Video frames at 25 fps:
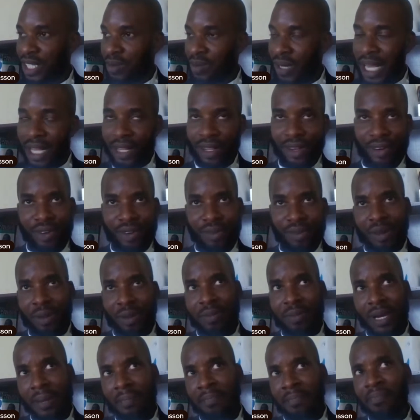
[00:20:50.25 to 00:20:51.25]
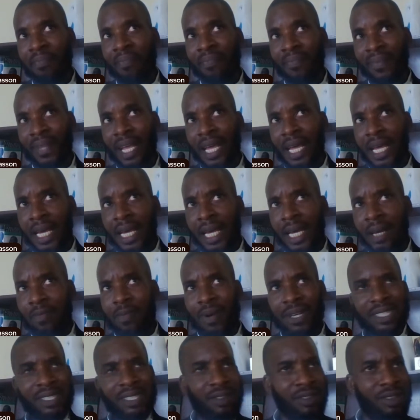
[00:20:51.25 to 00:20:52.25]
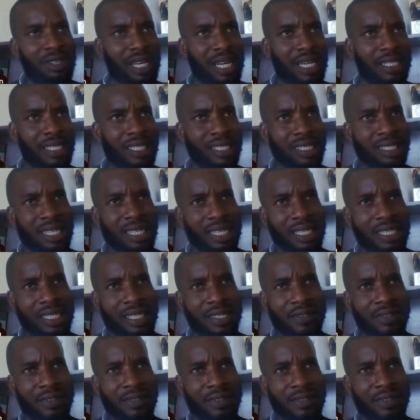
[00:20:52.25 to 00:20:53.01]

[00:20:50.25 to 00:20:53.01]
But I do remember a particular state.